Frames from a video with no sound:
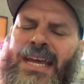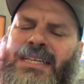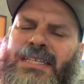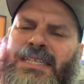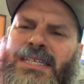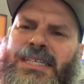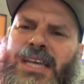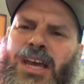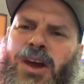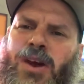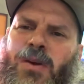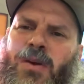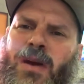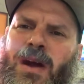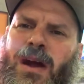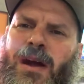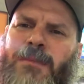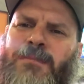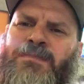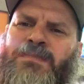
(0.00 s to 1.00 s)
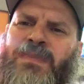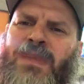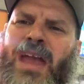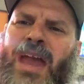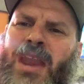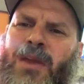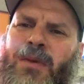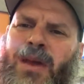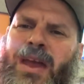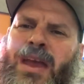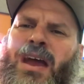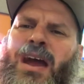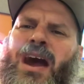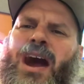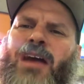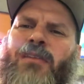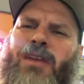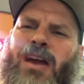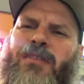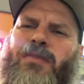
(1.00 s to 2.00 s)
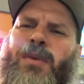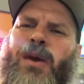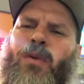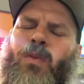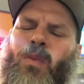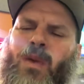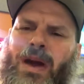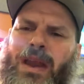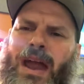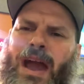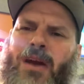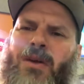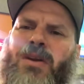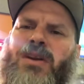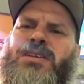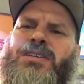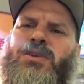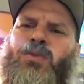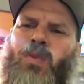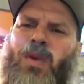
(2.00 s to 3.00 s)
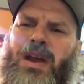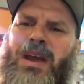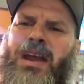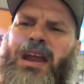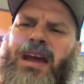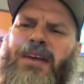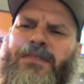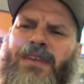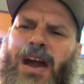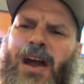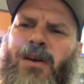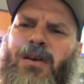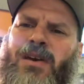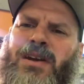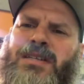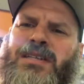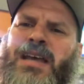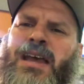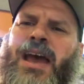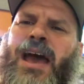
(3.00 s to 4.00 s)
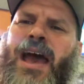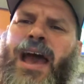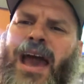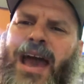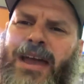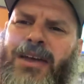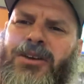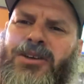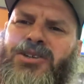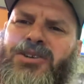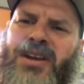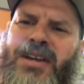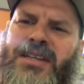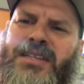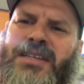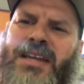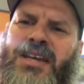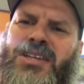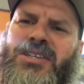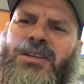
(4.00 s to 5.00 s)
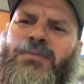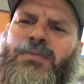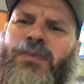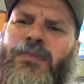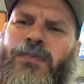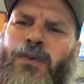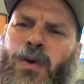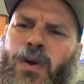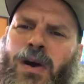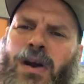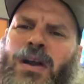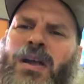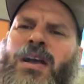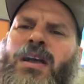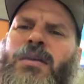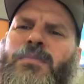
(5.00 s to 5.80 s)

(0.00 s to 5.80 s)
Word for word: So anyway, arrive about 1 hour to 1.5 hours at your train station before,